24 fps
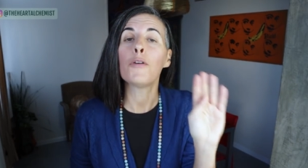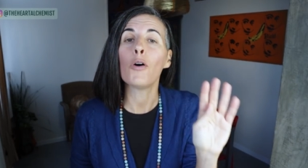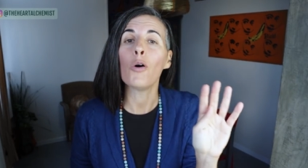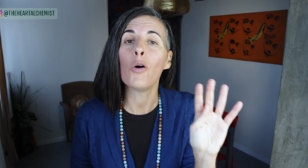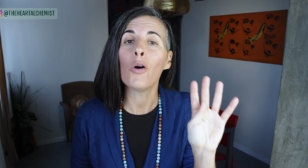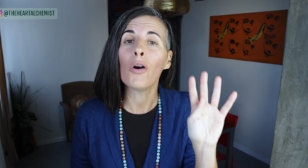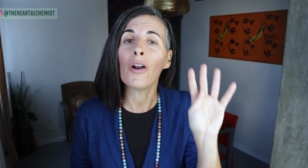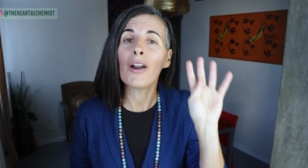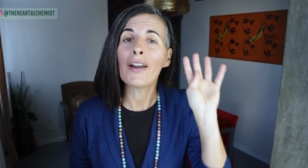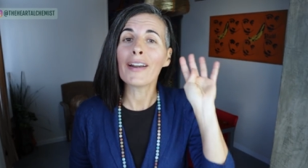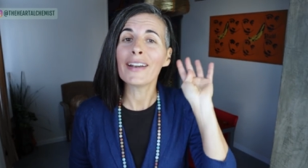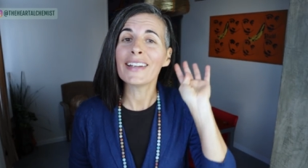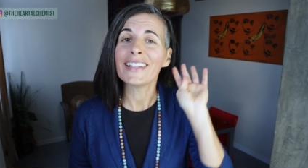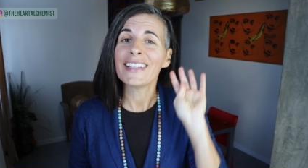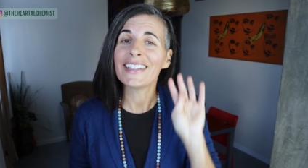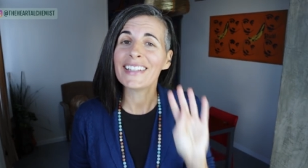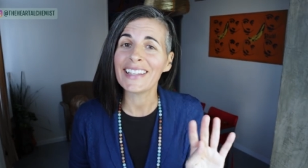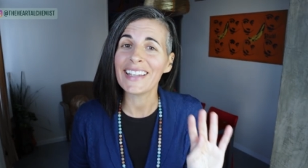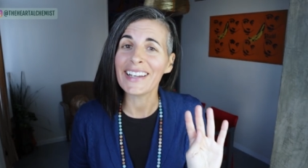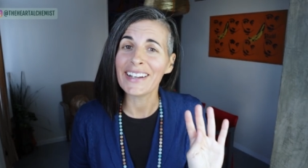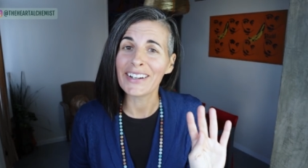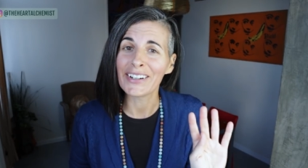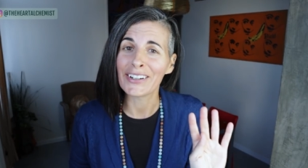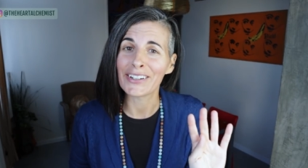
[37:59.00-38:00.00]
four
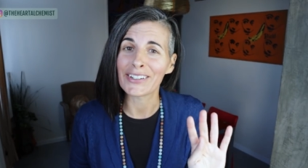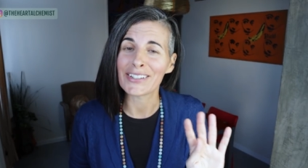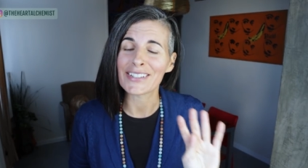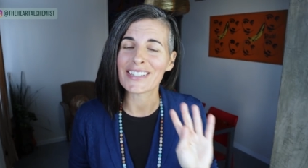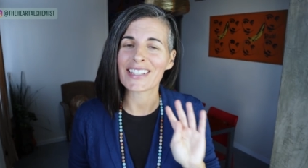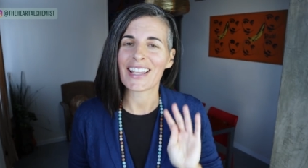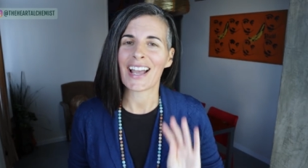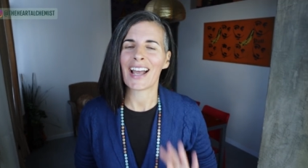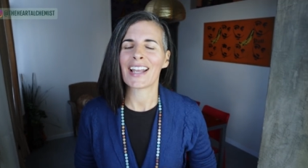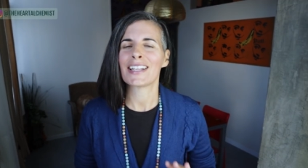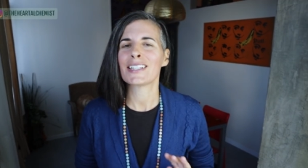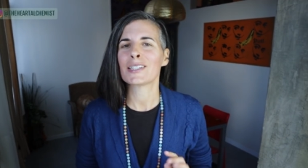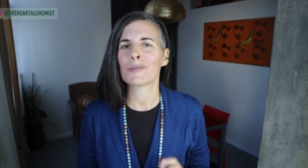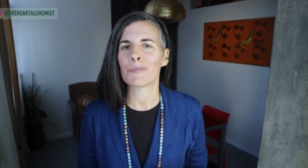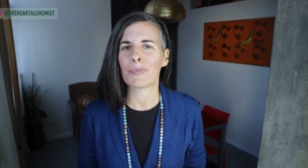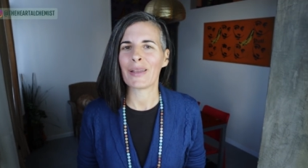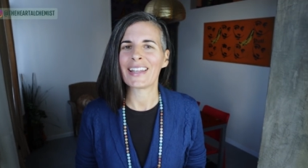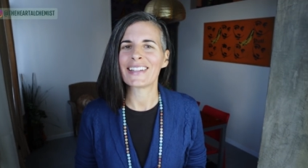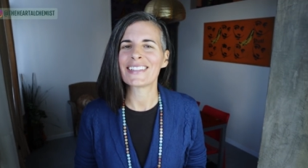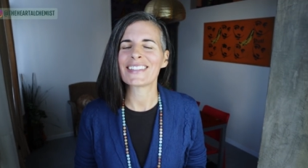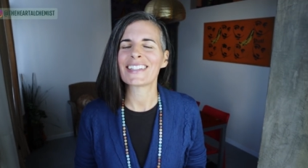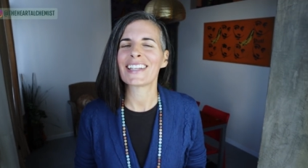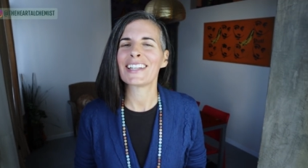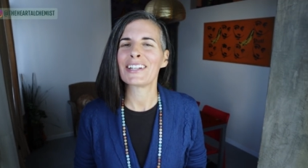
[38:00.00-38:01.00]
years I
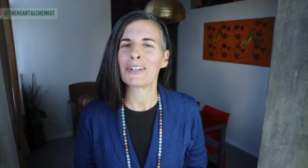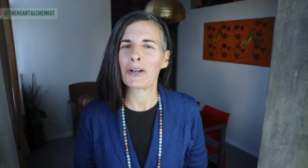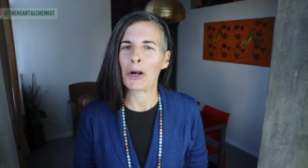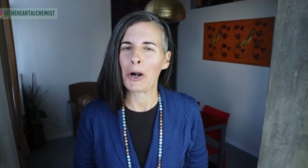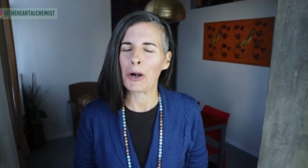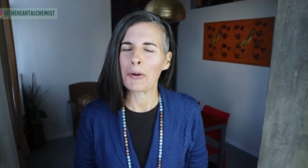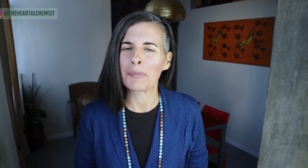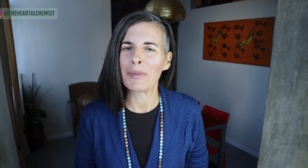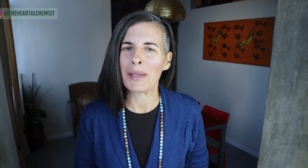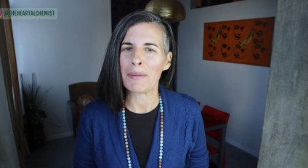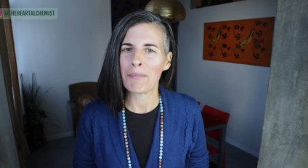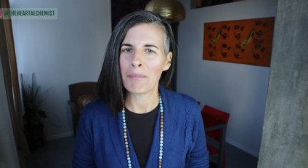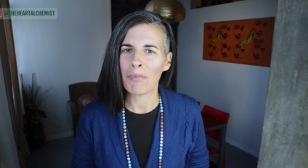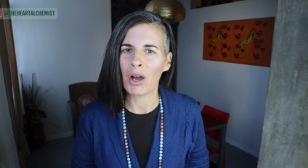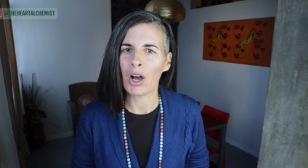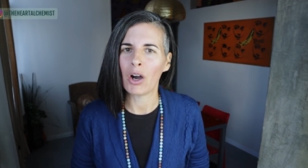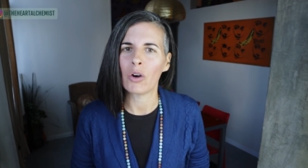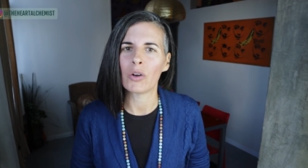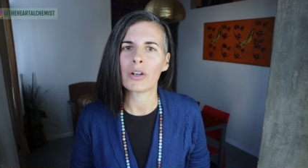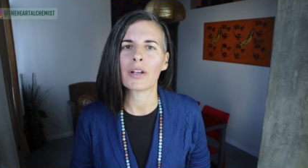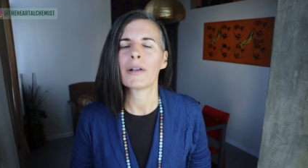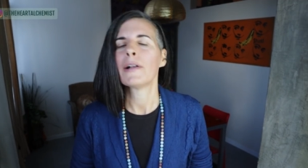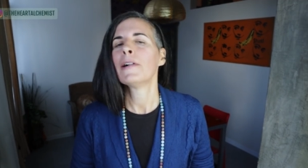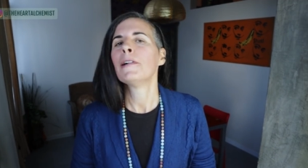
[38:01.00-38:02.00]
spent in hermit
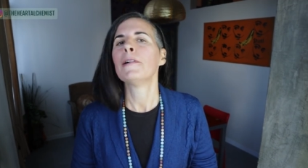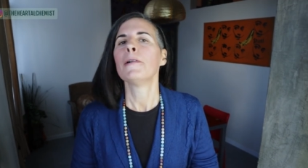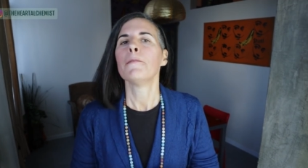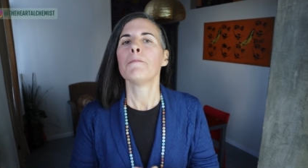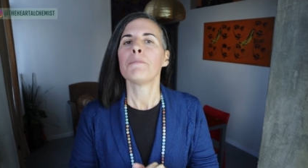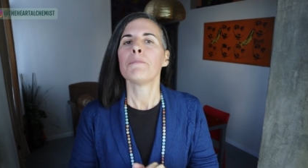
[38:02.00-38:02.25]
mode.